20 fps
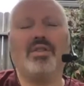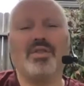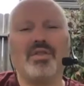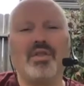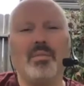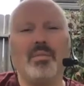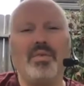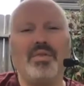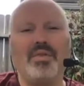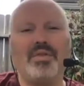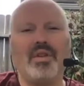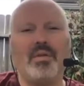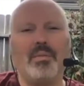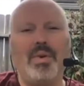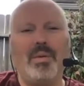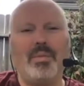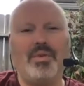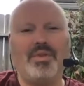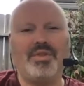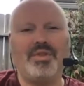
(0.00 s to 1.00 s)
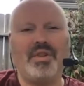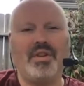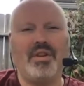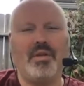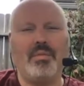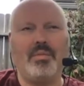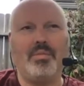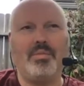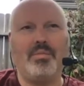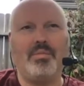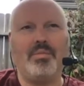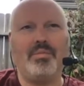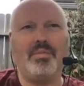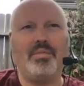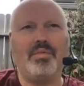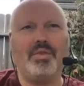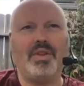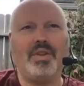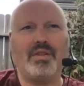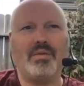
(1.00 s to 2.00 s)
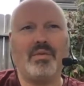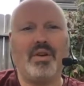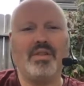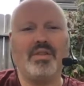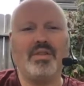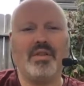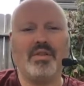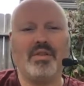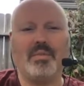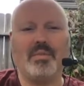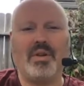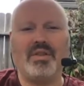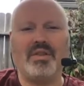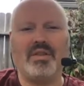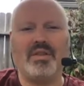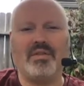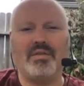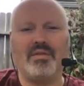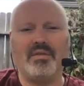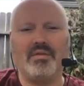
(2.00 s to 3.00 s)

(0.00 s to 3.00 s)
So so maple syrup, that's why it's so expensive,